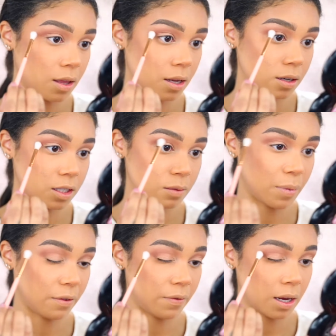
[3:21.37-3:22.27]
And then just
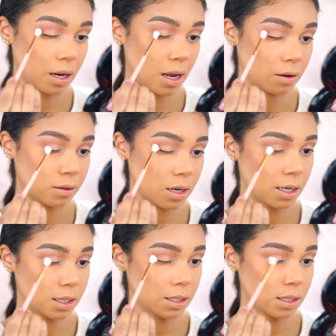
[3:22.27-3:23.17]
buffing it out
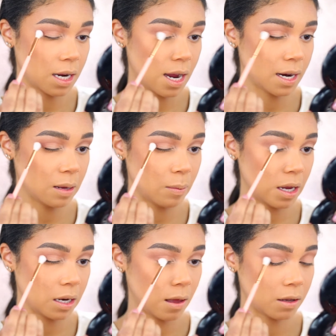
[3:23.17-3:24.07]
just a tiny
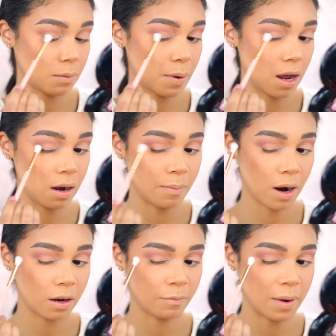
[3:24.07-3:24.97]
bit on the bottom
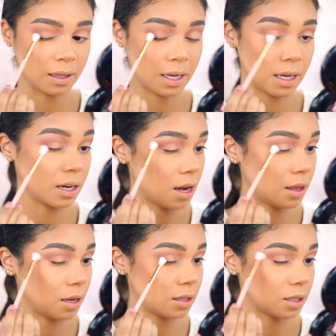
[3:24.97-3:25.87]
part of my lid
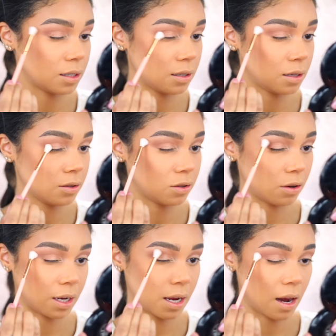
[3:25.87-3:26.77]
and then just
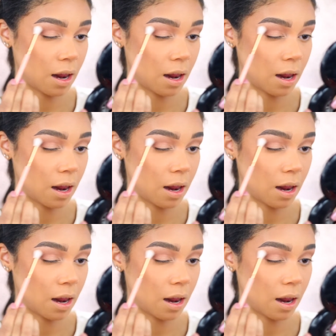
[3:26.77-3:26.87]
stroking it